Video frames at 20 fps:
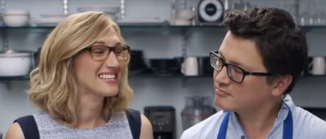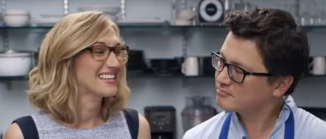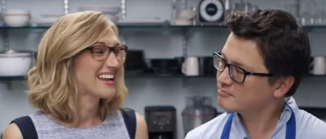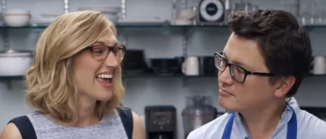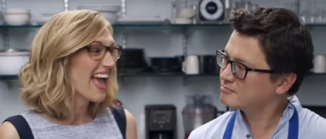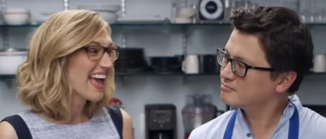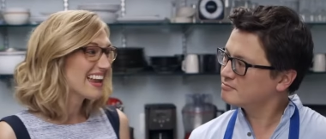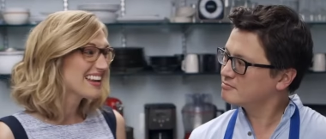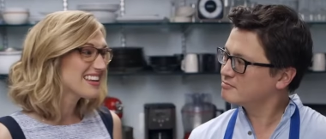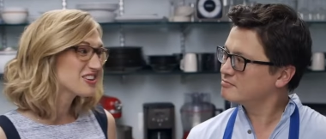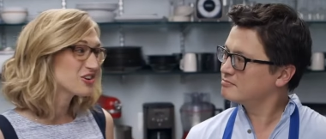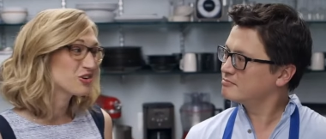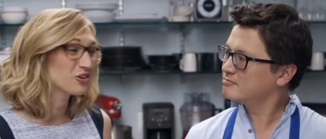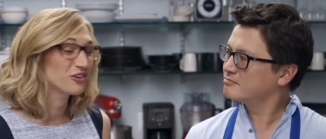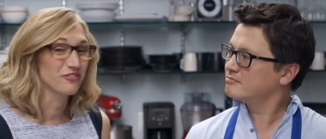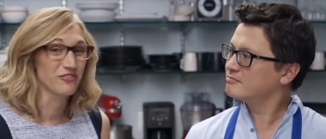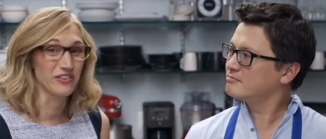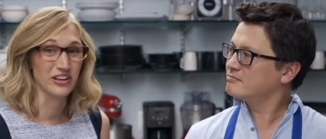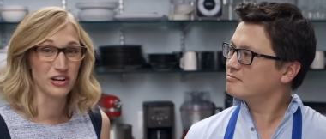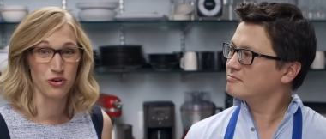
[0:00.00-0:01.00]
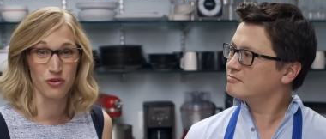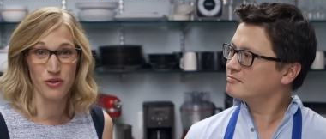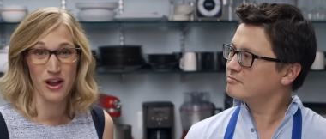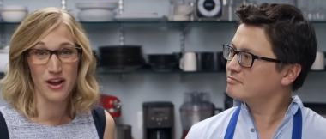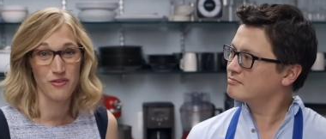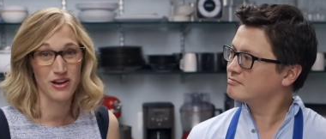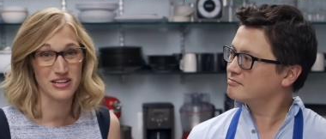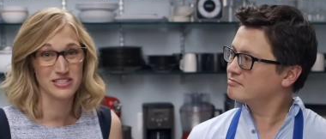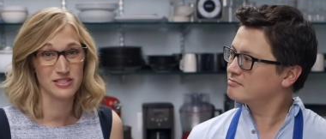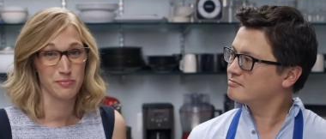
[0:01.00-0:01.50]
Speaker 1: and any good
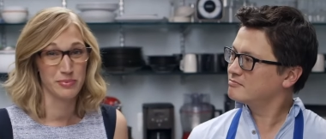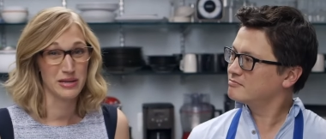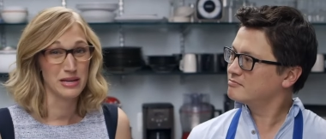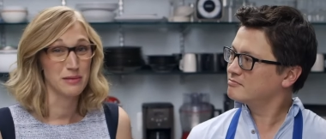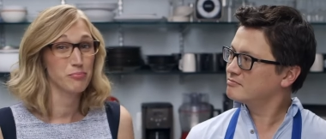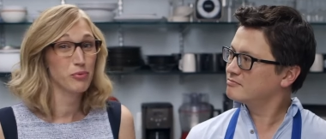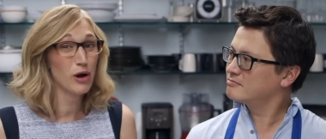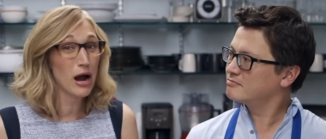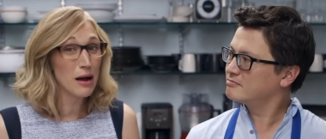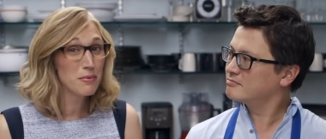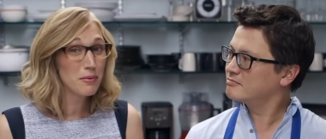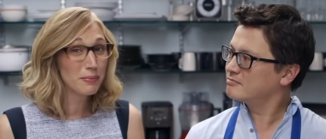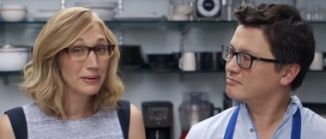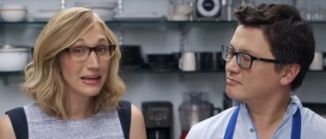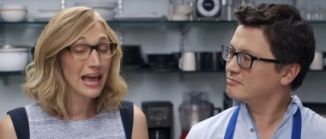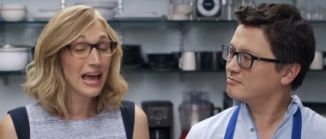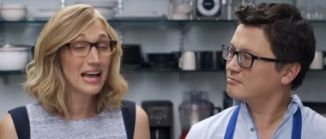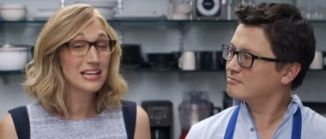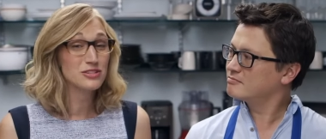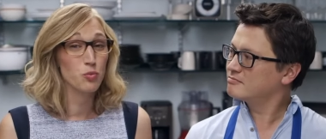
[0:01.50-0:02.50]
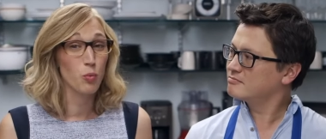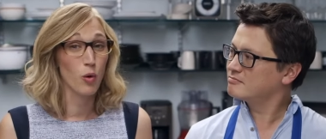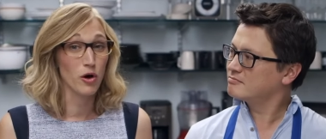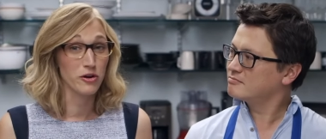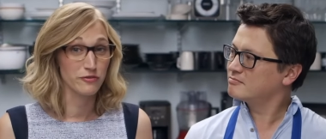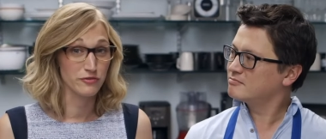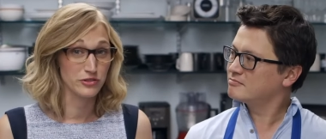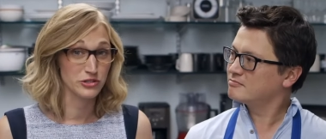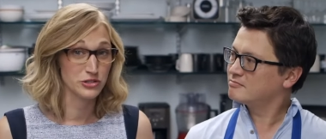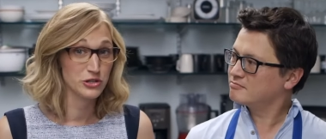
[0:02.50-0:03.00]
vinaigrette recipe probably has one
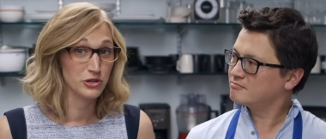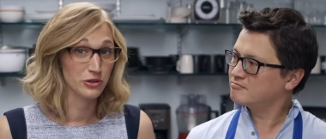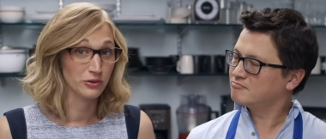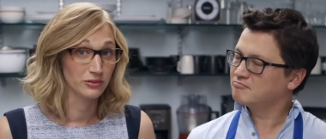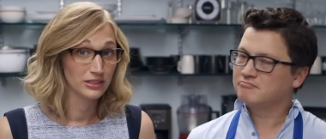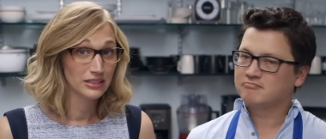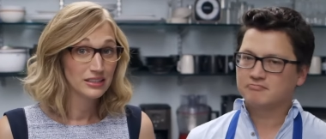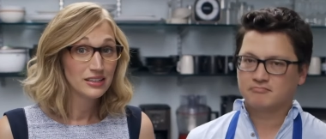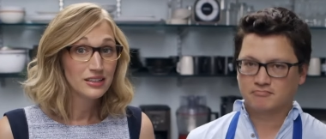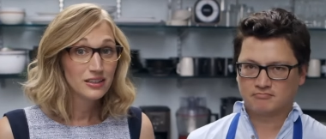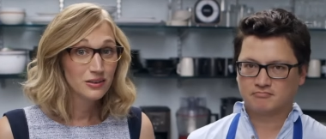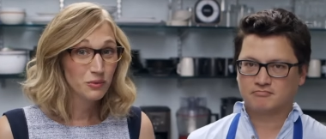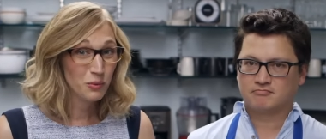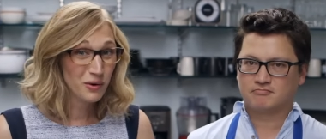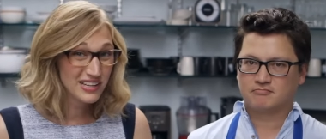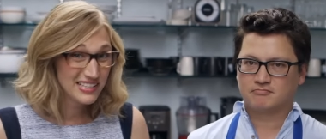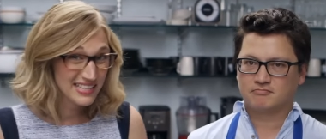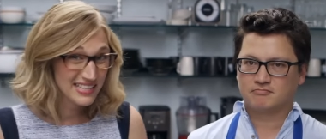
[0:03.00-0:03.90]
of the two. Want a